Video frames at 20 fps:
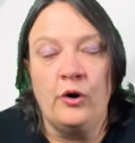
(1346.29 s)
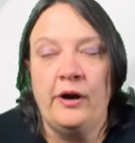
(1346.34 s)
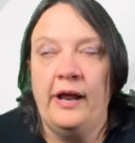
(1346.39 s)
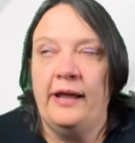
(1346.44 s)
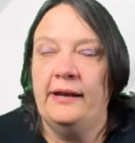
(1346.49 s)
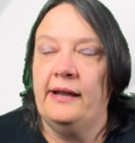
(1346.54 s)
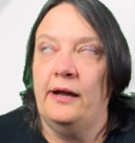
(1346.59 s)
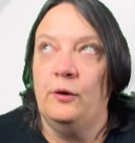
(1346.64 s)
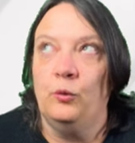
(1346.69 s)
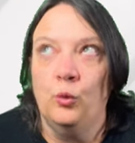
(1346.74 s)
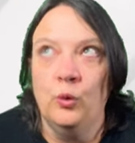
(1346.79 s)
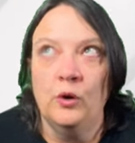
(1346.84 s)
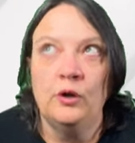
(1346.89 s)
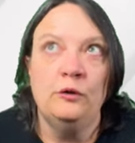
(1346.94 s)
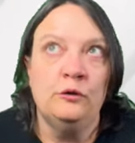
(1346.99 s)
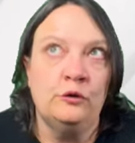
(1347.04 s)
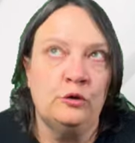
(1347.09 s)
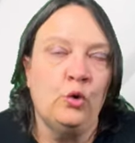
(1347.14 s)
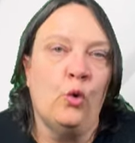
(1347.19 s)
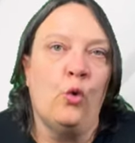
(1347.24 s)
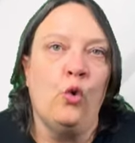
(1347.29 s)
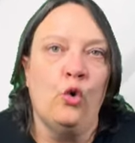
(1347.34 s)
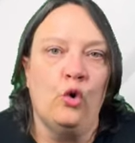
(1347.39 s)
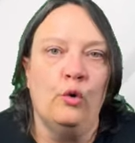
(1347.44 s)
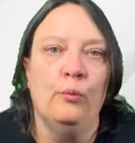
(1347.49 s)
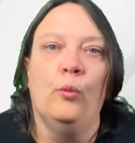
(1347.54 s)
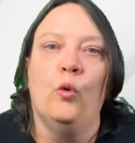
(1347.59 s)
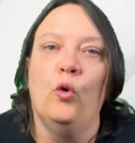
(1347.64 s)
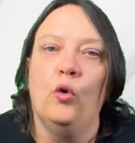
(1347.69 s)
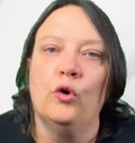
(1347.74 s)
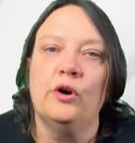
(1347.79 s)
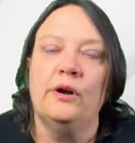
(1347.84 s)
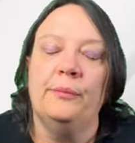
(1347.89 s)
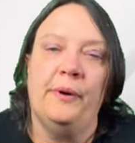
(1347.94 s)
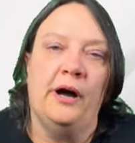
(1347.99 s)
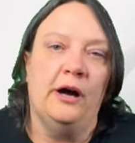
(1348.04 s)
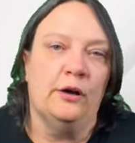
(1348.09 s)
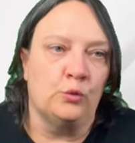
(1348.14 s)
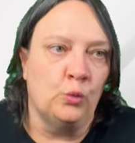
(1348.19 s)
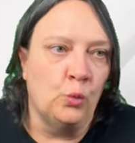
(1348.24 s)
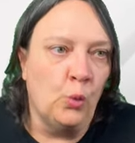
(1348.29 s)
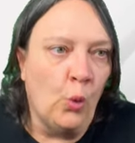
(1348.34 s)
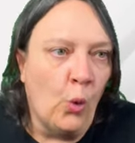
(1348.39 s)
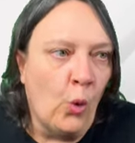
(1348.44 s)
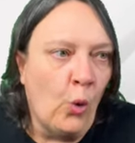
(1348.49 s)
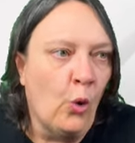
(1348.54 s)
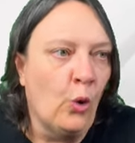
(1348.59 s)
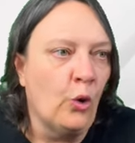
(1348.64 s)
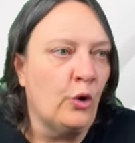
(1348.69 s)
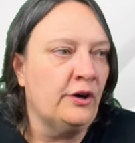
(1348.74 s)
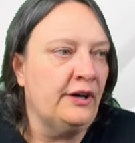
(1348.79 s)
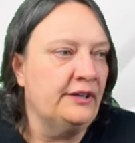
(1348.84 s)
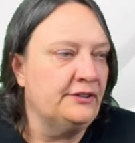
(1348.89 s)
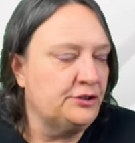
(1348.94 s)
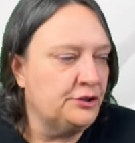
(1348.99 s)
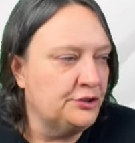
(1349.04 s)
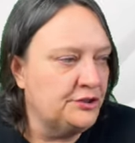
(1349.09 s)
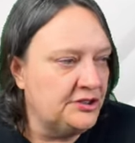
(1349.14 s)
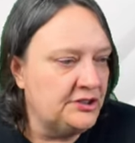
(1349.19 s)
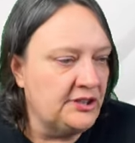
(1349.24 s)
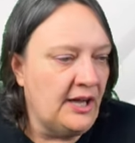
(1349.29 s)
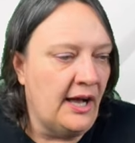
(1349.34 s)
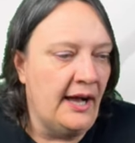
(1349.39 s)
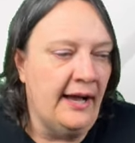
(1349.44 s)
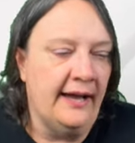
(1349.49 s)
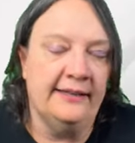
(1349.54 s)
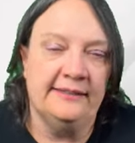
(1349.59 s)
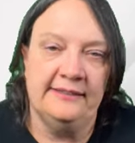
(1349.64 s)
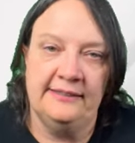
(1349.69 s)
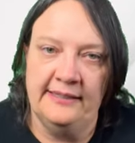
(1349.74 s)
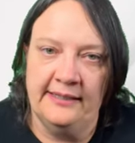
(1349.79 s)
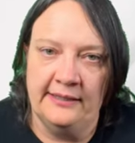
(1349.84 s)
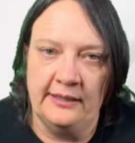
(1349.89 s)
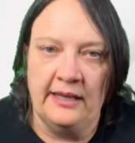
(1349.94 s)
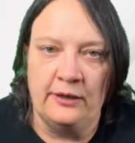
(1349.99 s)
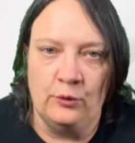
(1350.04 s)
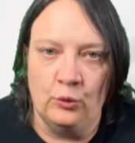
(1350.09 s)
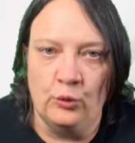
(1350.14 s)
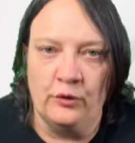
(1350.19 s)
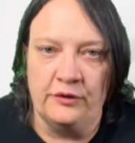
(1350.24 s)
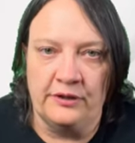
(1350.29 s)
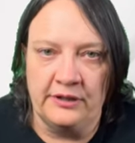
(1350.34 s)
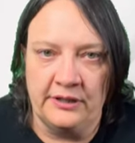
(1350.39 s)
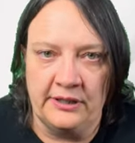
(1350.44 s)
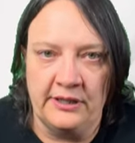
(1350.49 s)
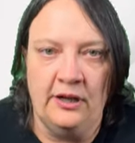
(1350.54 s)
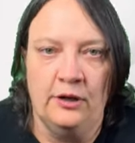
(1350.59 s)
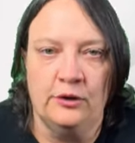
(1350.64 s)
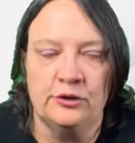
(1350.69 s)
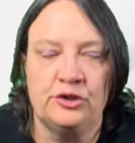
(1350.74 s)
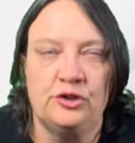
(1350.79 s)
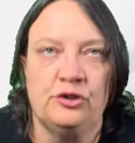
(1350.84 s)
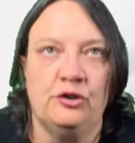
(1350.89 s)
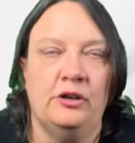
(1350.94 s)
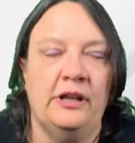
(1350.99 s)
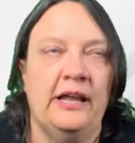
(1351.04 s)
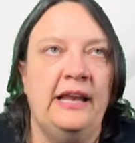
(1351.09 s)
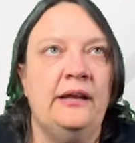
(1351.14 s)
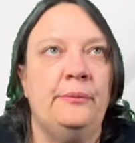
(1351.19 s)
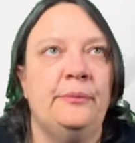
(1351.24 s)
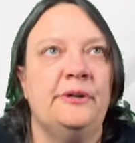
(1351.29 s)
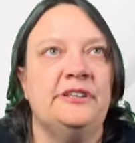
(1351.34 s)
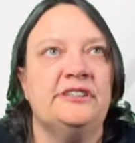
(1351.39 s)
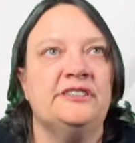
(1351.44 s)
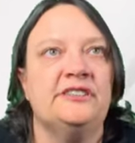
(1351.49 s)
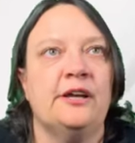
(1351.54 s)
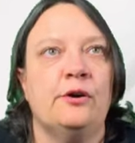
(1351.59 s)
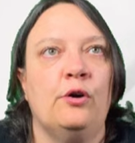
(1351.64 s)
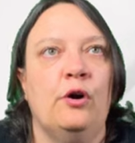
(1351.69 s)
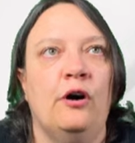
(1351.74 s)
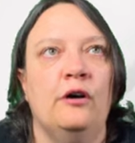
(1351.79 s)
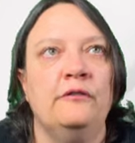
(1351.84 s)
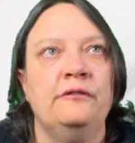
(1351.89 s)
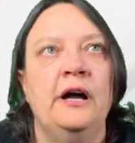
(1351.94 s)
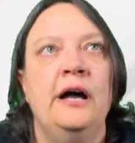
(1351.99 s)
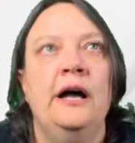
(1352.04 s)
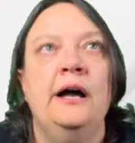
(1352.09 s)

and I will talk more about war and society and all of the cultural elements thereof.